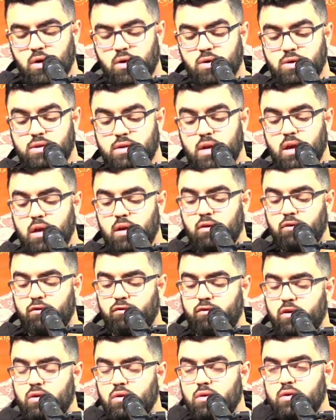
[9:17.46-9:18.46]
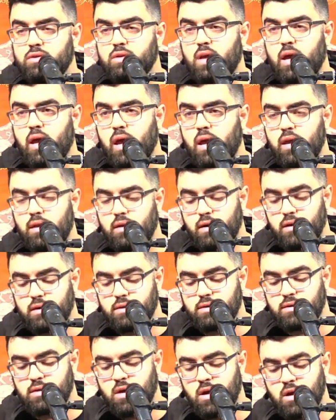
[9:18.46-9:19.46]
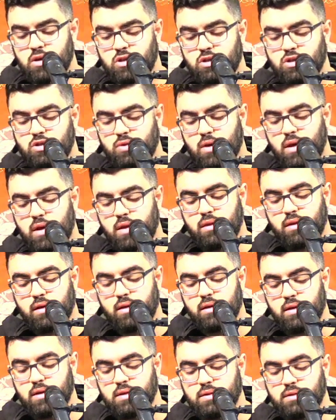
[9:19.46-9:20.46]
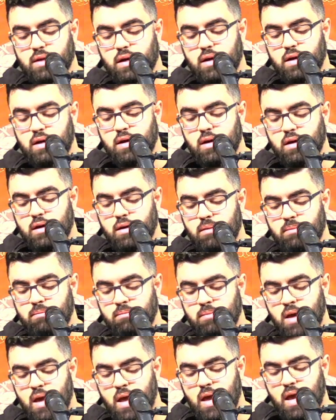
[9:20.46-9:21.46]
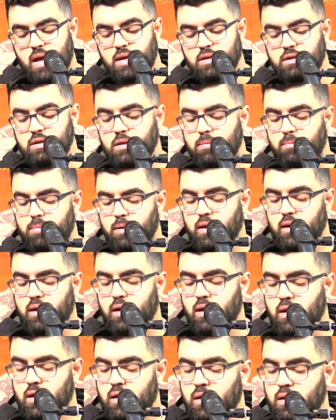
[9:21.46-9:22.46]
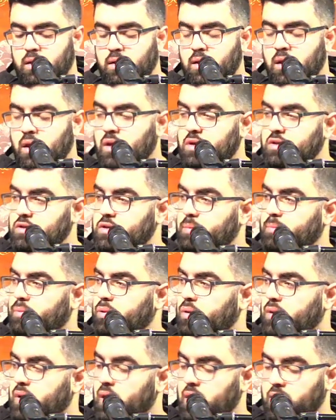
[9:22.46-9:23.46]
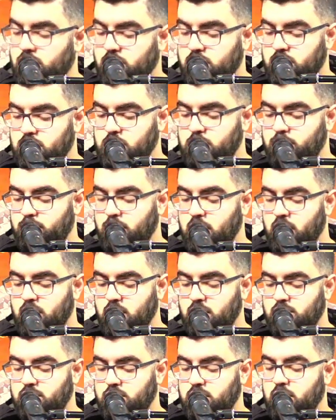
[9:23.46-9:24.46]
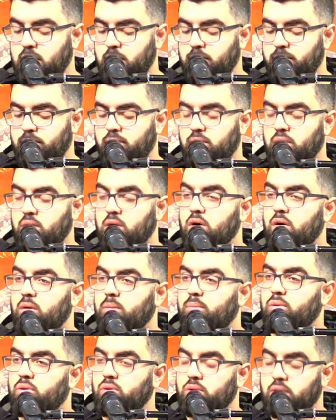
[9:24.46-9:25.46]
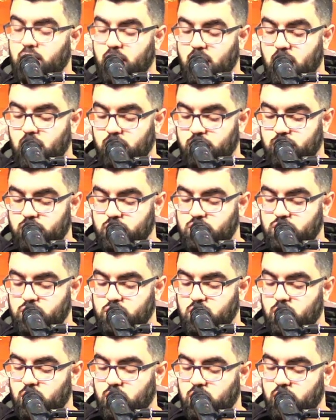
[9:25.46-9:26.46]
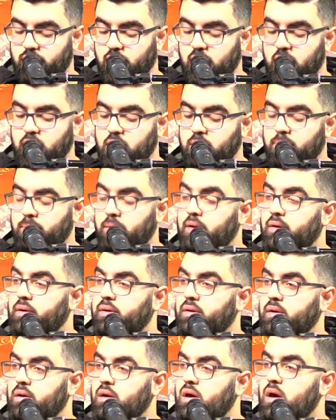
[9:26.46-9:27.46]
Hussein feels Haydar's strength in his arm as he began to pull out the spear tip, pulling out the soul of Akbar